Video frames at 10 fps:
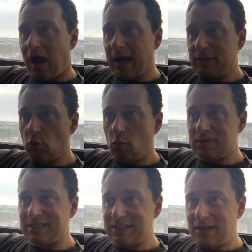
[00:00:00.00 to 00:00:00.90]
I
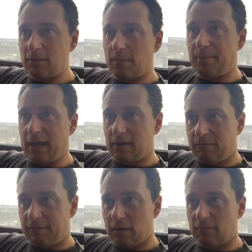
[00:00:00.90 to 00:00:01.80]
don't see the
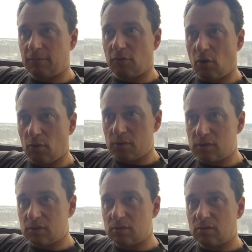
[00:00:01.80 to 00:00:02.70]
benefit of
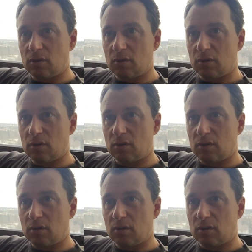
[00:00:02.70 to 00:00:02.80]
those